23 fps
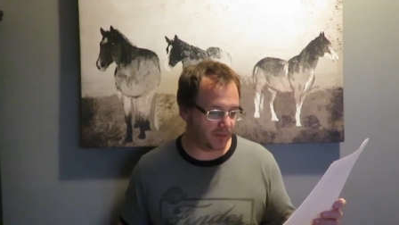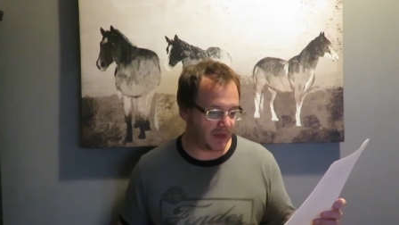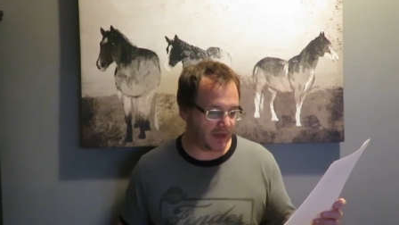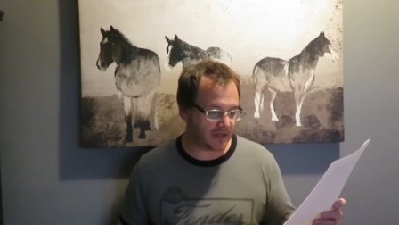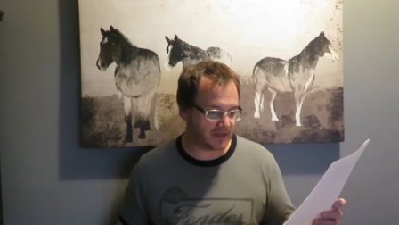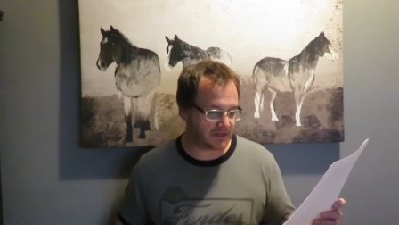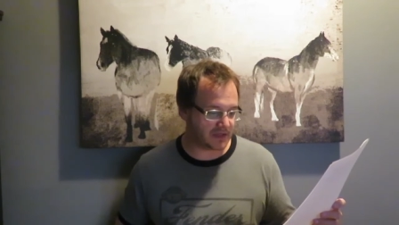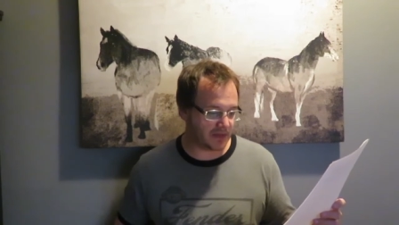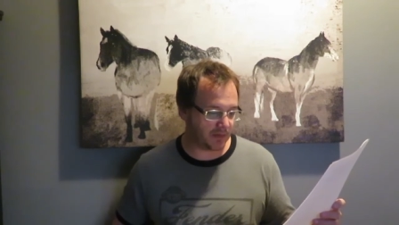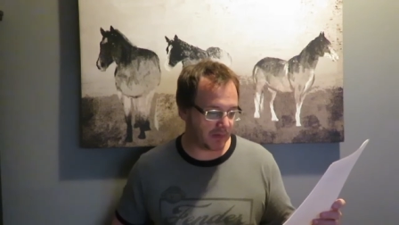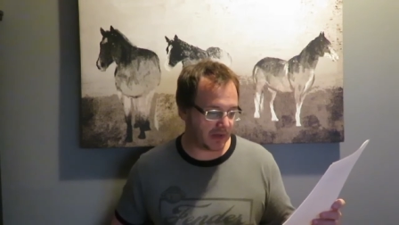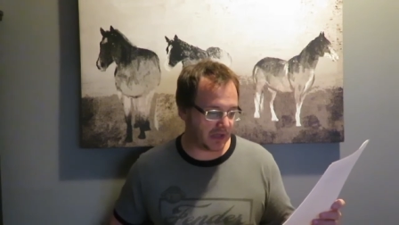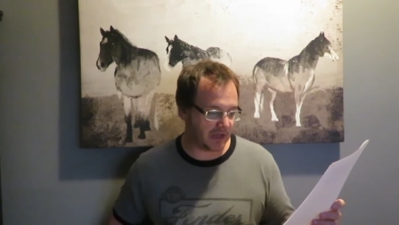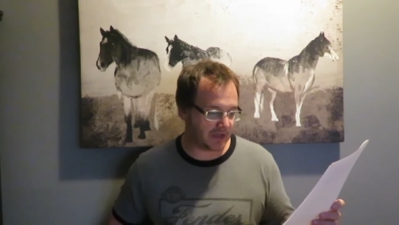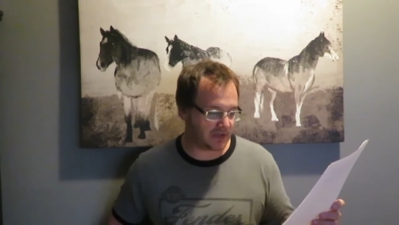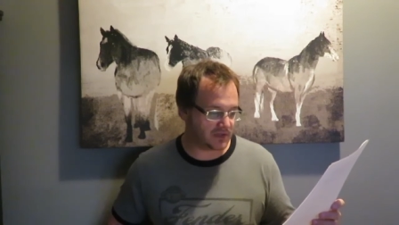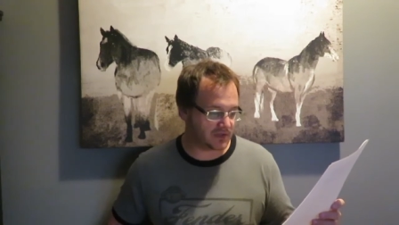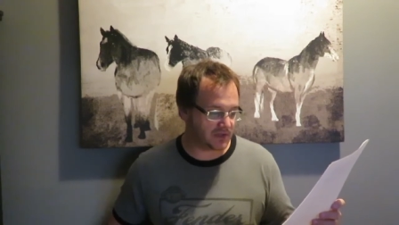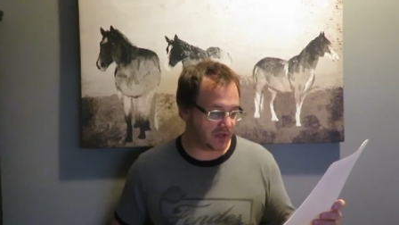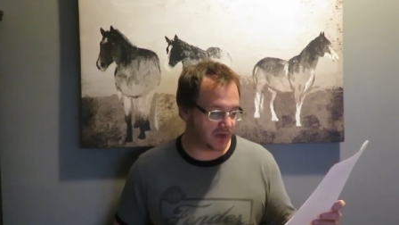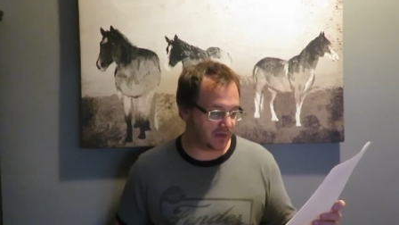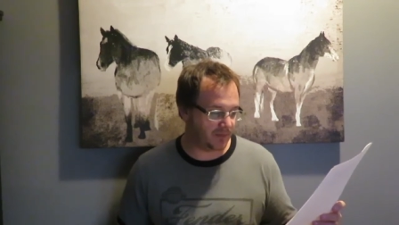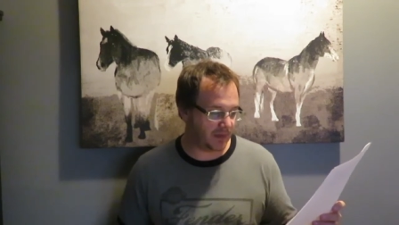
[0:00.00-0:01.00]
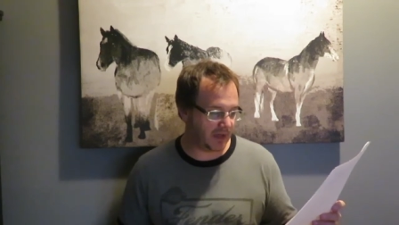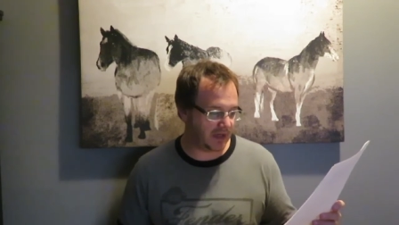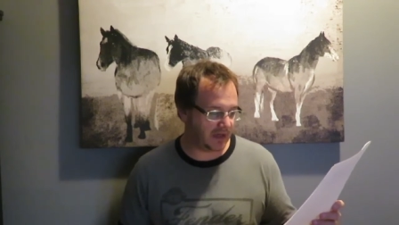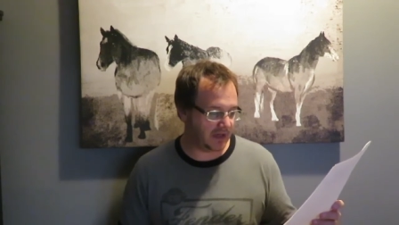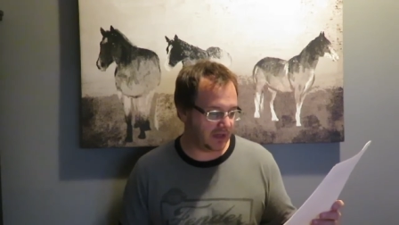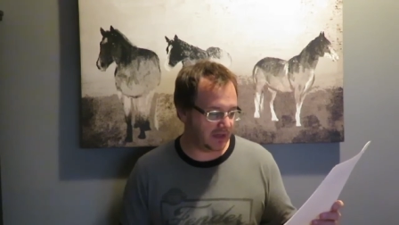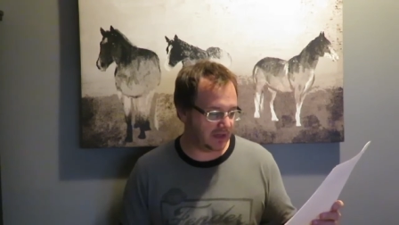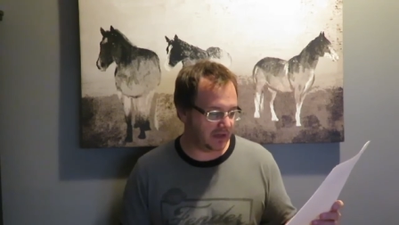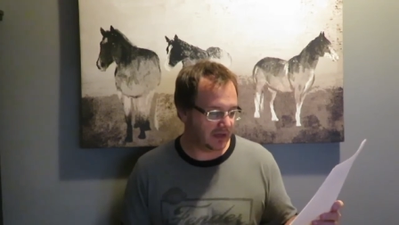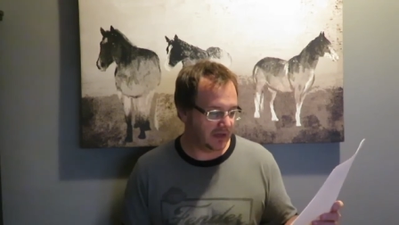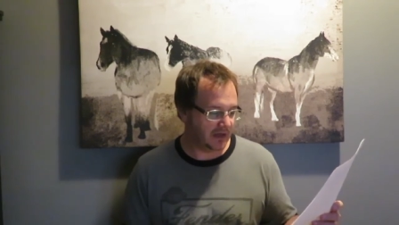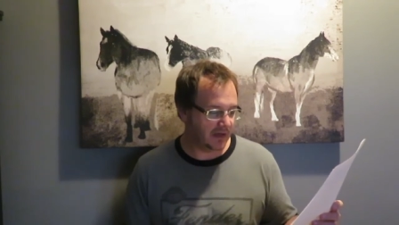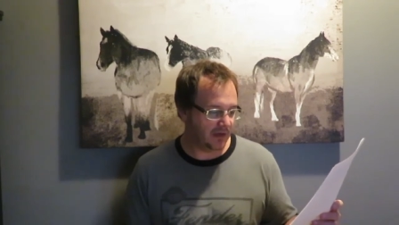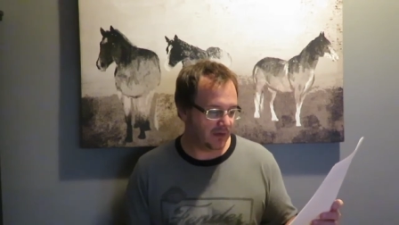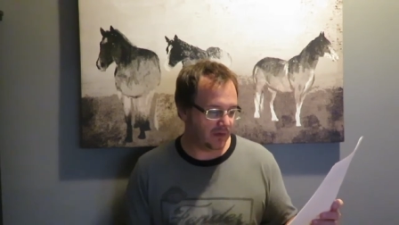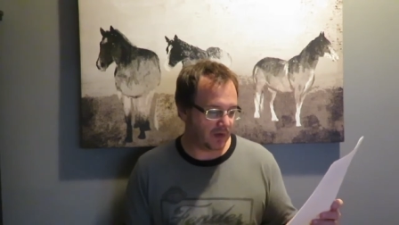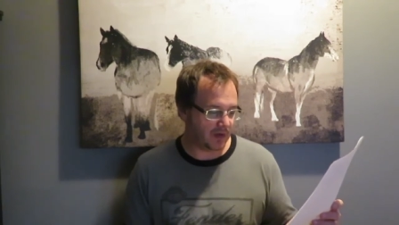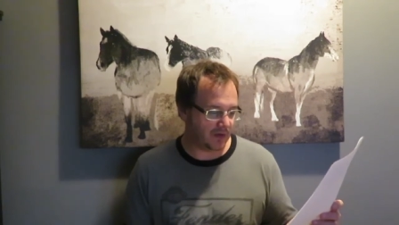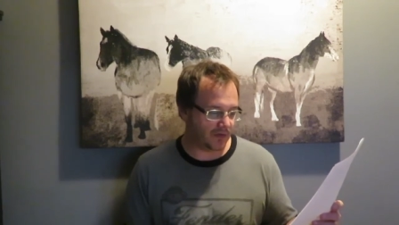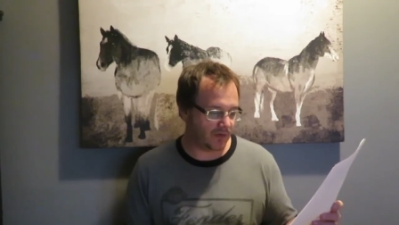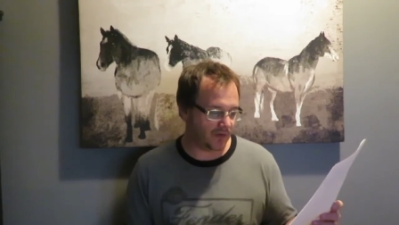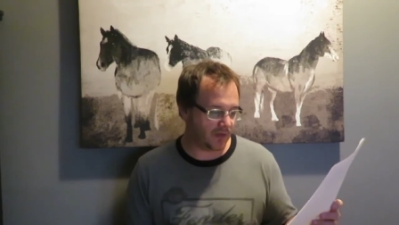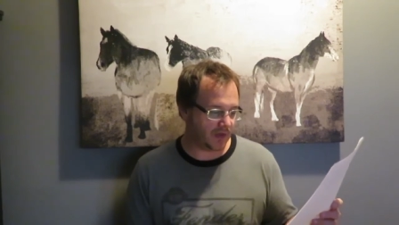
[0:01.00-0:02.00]
matchups that should have made it
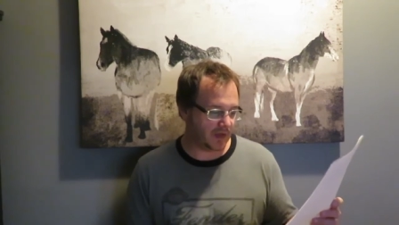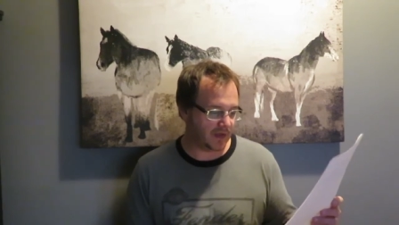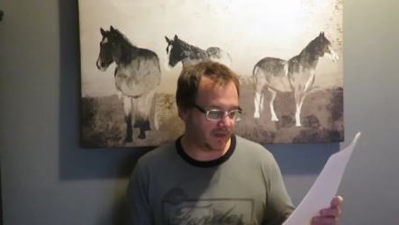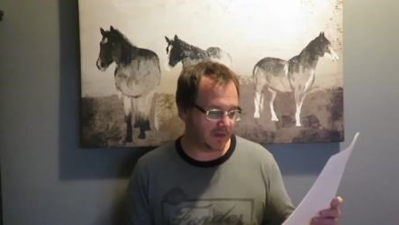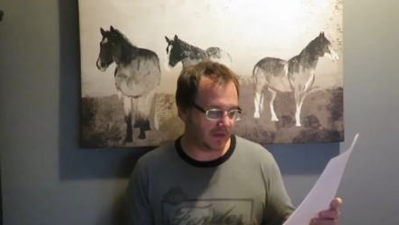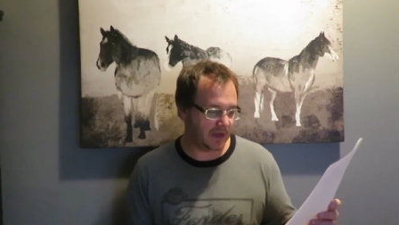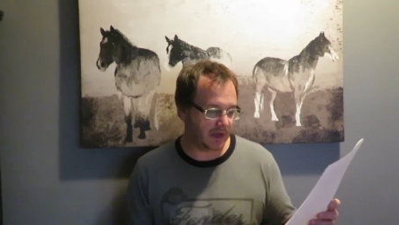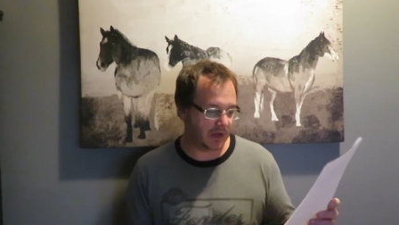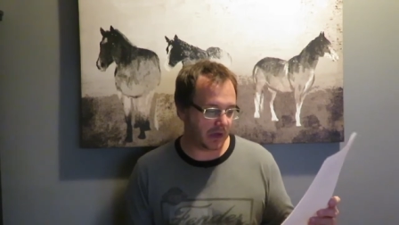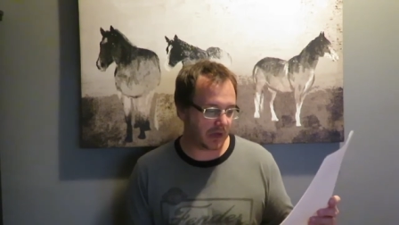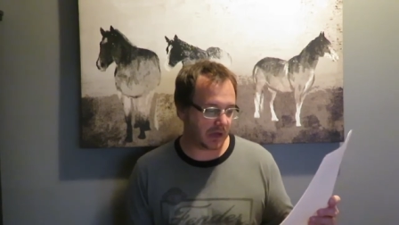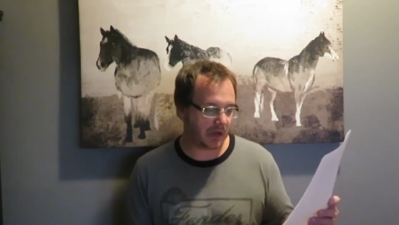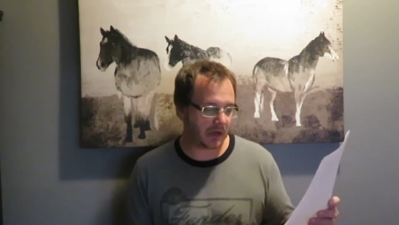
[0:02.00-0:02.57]
rather than this,